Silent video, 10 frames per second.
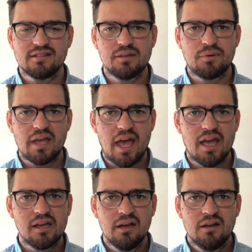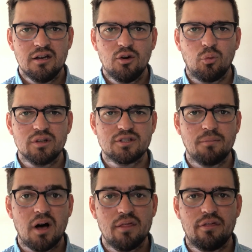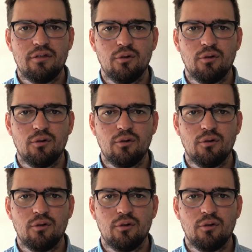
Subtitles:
CPA once a month,